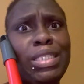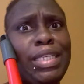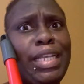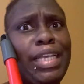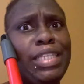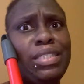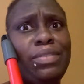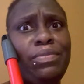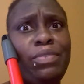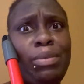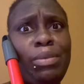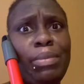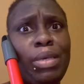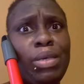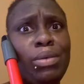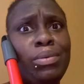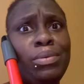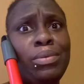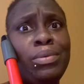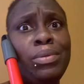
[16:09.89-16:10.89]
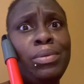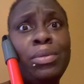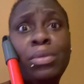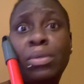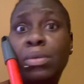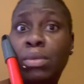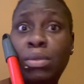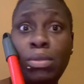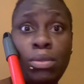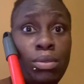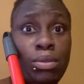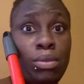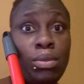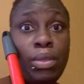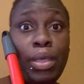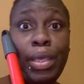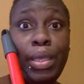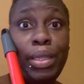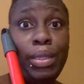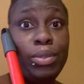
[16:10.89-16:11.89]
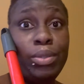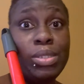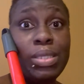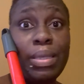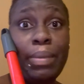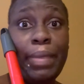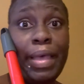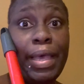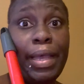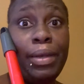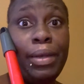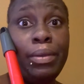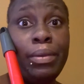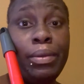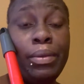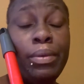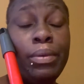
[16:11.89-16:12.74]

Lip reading: nasty female. Hello, somebody.